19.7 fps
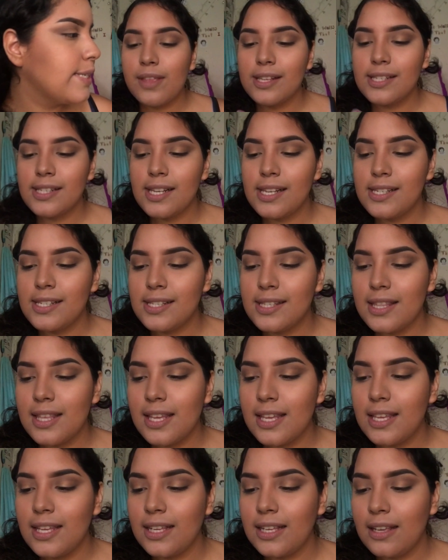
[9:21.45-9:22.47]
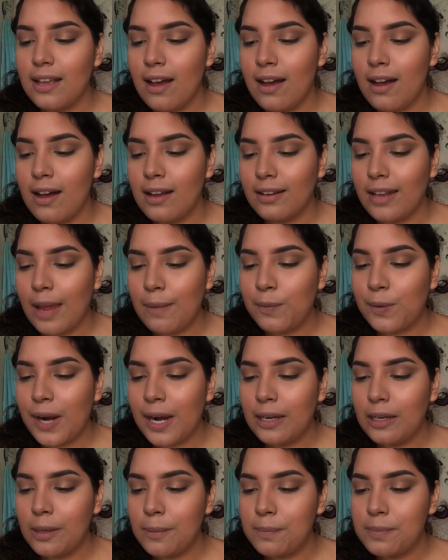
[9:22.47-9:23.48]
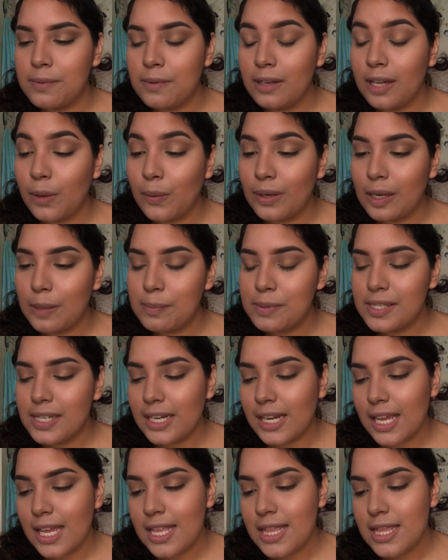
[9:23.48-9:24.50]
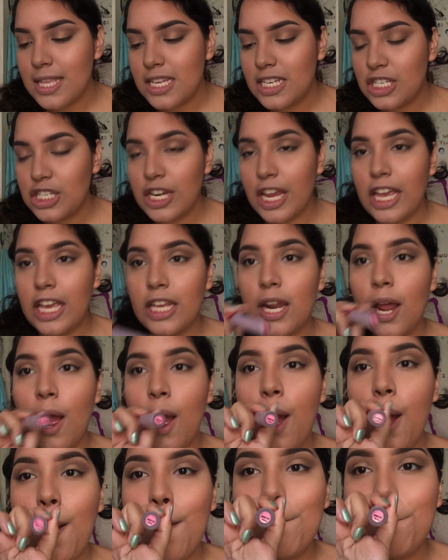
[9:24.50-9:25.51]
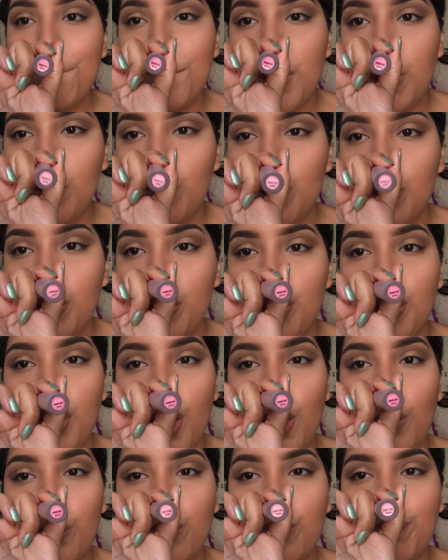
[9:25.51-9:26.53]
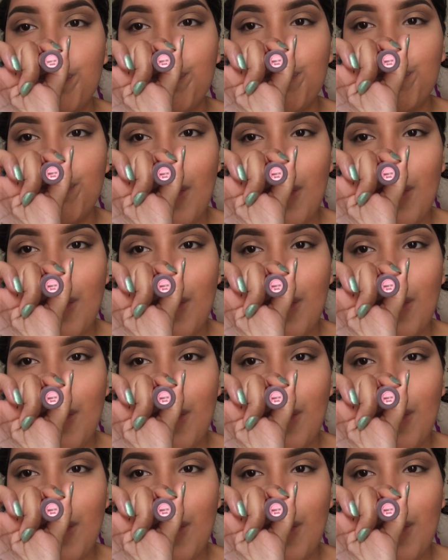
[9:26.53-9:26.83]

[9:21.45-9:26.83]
This is the Lime Crime liquid lipstick in the shade Moonstone.